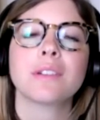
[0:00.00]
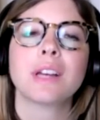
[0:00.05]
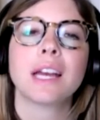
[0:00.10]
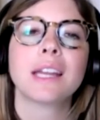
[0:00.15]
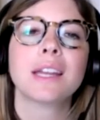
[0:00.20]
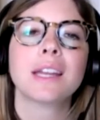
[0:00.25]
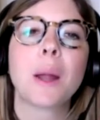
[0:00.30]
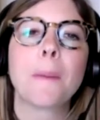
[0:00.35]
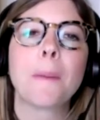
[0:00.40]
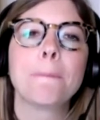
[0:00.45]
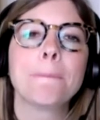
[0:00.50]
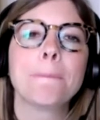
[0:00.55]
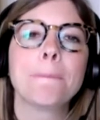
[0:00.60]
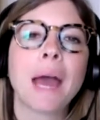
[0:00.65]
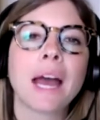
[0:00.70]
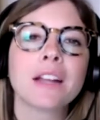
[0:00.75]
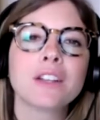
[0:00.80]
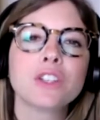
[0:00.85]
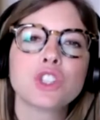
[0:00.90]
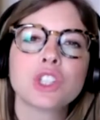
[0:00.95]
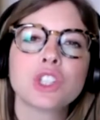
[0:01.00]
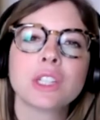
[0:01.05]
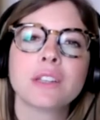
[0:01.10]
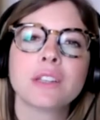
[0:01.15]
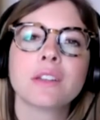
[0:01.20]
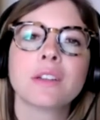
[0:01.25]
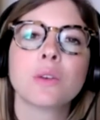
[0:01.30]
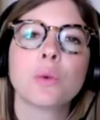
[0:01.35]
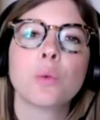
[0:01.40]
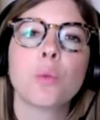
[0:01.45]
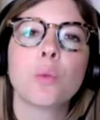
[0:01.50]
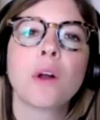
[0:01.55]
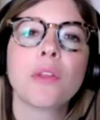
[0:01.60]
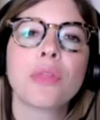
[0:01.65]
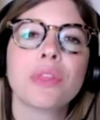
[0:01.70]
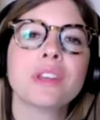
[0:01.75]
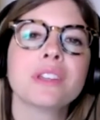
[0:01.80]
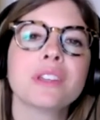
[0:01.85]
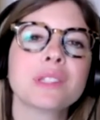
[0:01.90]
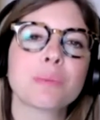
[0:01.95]
And imagine
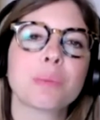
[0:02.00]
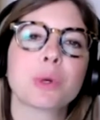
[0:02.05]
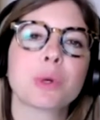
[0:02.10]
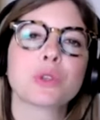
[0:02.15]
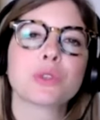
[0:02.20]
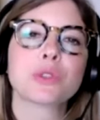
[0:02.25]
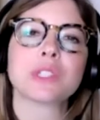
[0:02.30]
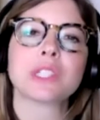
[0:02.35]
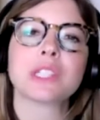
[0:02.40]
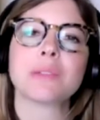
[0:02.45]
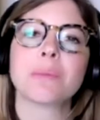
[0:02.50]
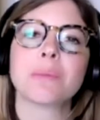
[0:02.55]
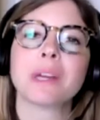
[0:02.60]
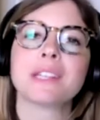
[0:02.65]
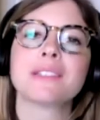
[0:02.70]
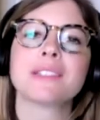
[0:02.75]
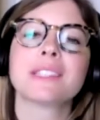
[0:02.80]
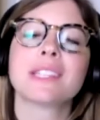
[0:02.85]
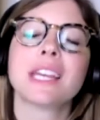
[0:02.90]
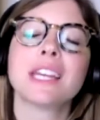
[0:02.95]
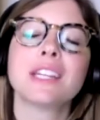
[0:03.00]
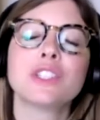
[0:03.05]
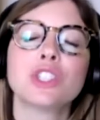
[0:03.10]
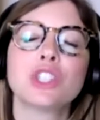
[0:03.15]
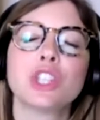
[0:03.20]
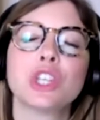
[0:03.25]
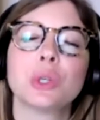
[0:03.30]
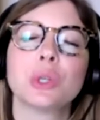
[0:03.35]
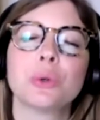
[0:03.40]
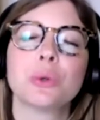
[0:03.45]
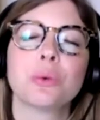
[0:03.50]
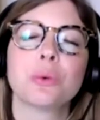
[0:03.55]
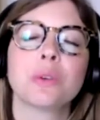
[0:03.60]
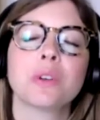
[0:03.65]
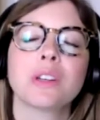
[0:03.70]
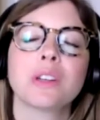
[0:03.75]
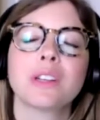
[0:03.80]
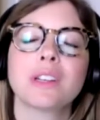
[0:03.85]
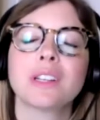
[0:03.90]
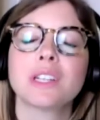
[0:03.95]
what this person might say to you
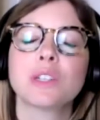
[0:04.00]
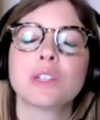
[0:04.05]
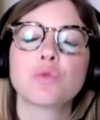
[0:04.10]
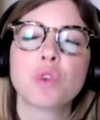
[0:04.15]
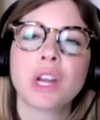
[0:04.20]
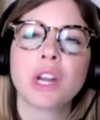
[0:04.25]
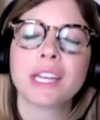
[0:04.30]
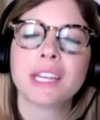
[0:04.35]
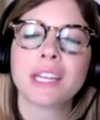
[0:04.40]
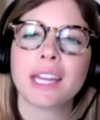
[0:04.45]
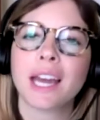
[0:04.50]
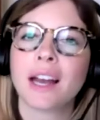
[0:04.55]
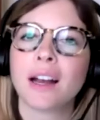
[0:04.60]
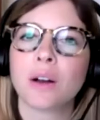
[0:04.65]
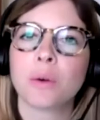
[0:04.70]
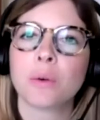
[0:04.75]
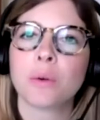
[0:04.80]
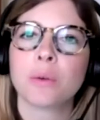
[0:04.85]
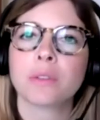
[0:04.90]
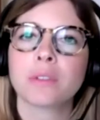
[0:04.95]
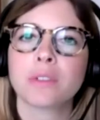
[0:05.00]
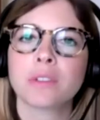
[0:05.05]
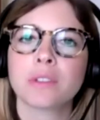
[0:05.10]
right now.